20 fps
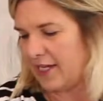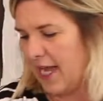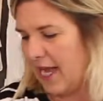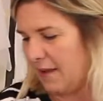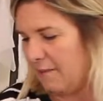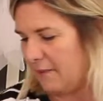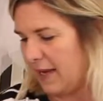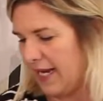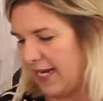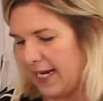You
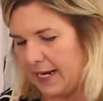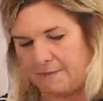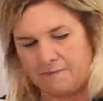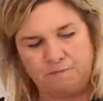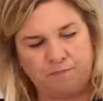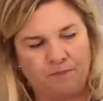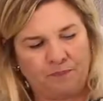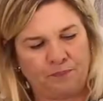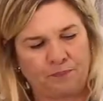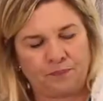can't beat it.
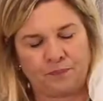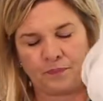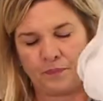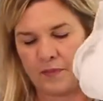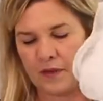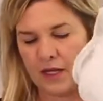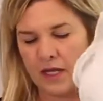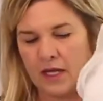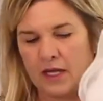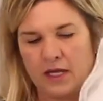
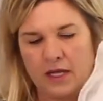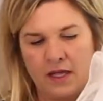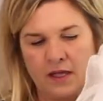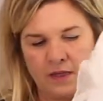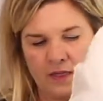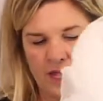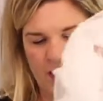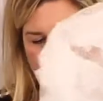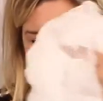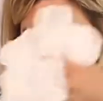
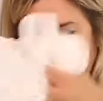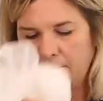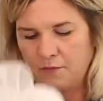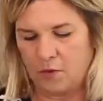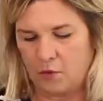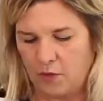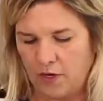Then I'm